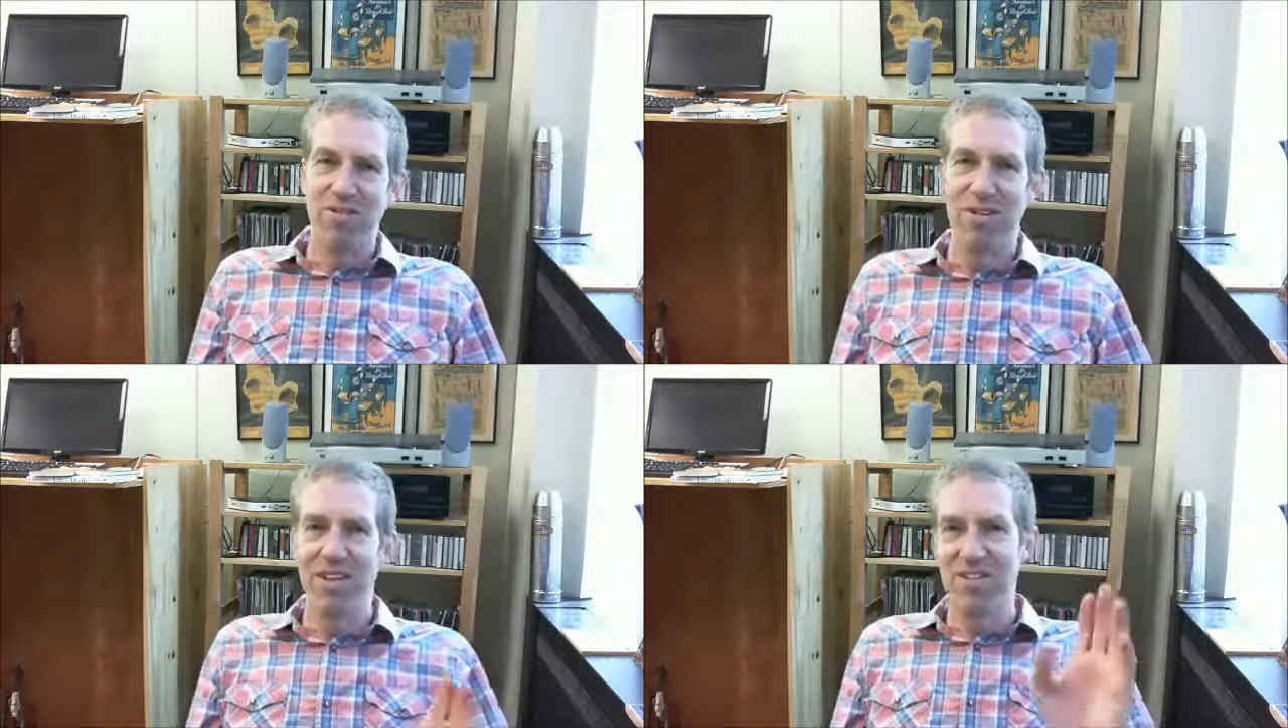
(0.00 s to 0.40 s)

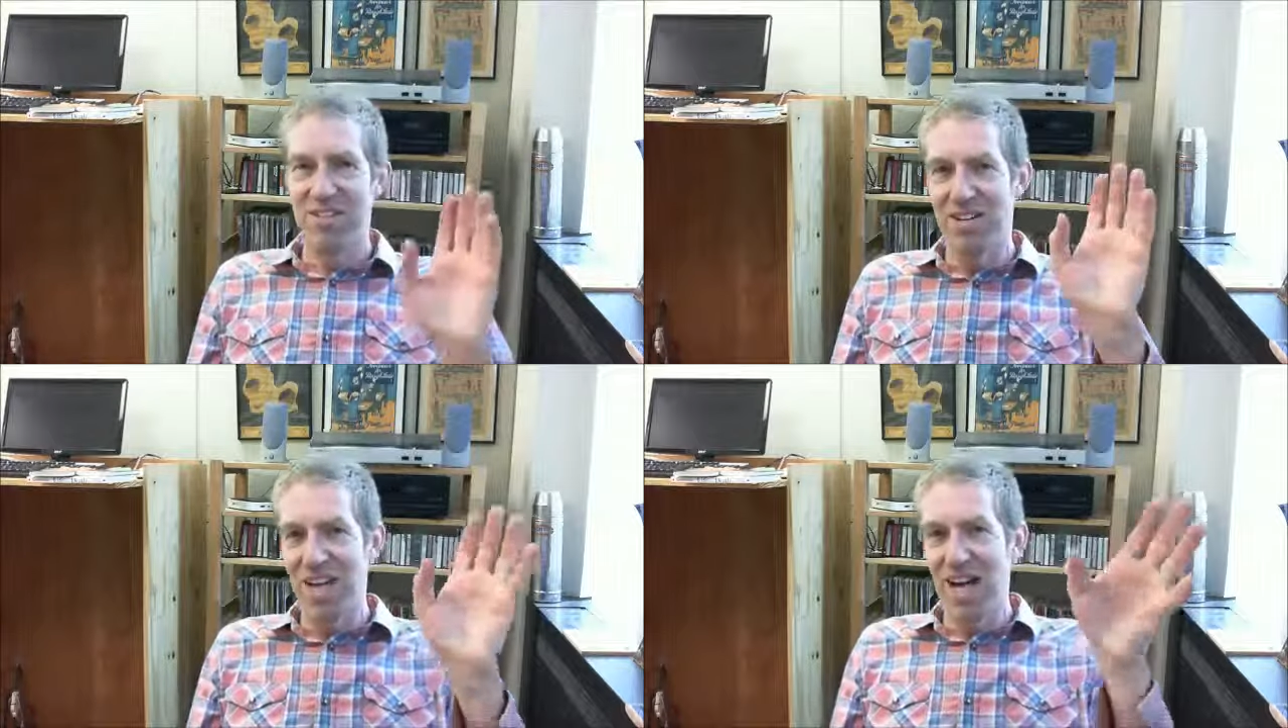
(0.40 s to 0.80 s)
and this
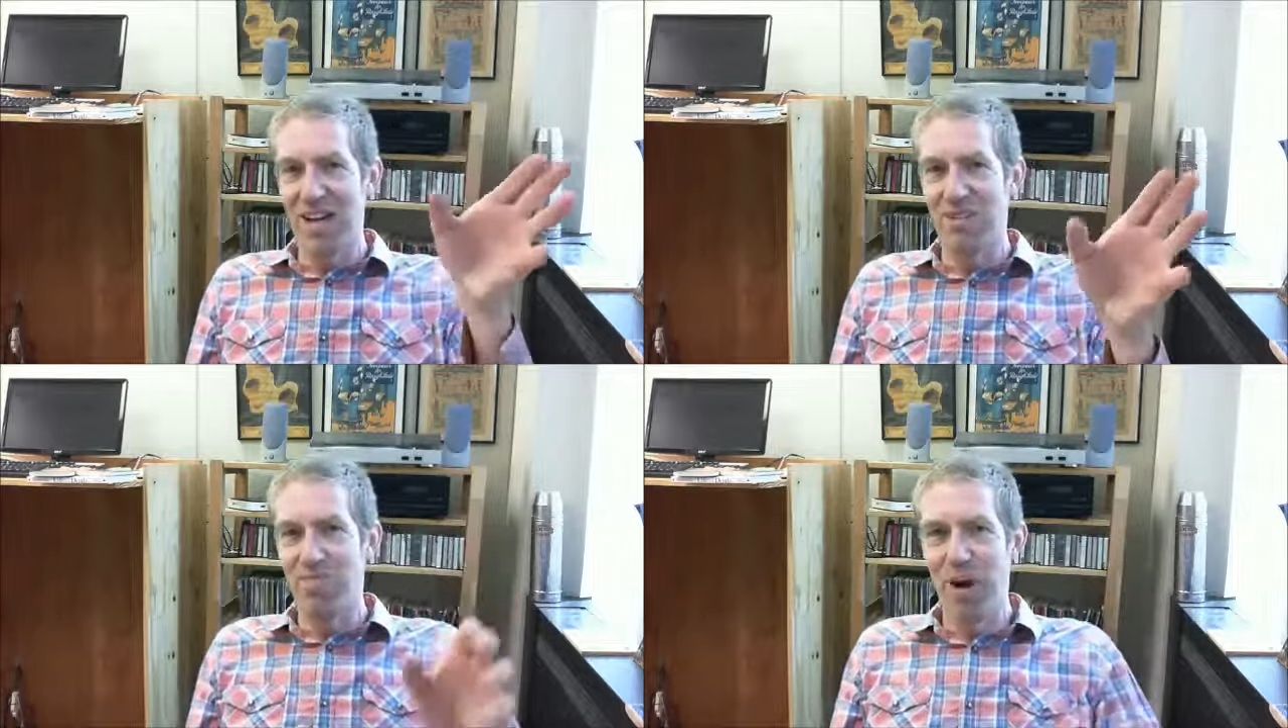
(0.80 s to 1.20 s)

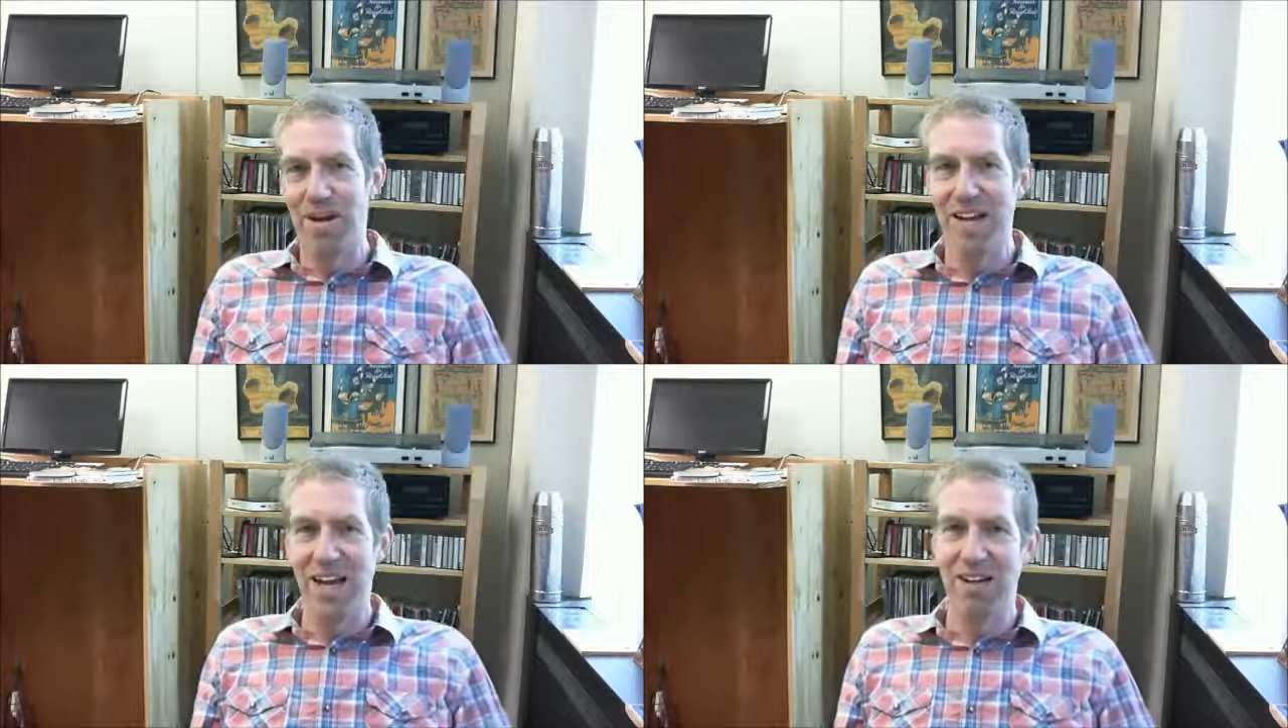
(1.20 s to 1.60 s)
cat is
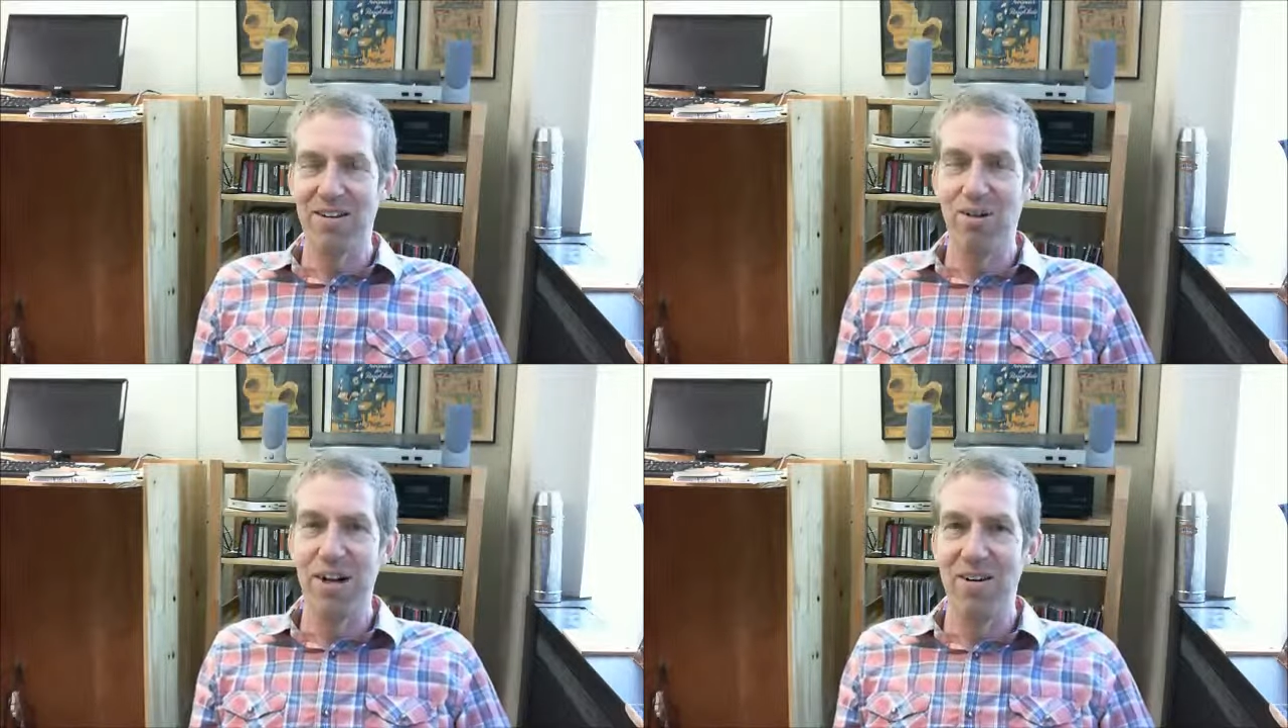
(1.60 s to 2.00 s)
barking out of
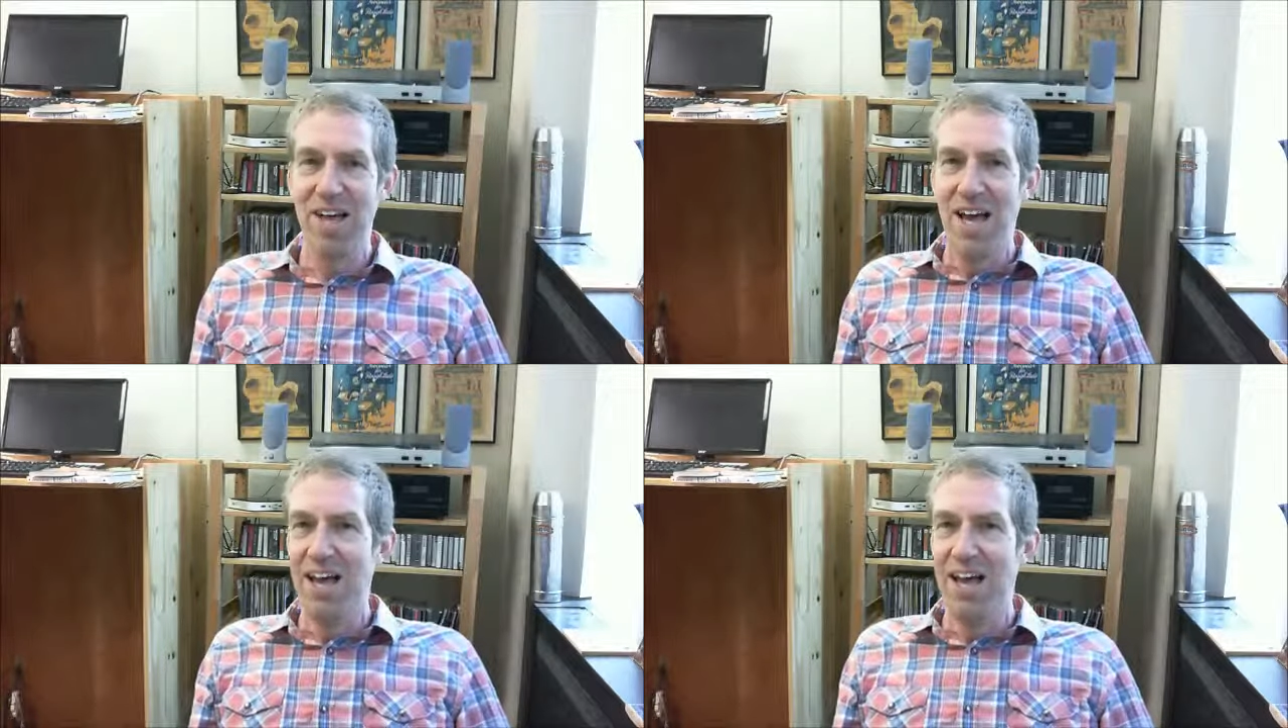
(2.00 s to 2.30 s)
the window.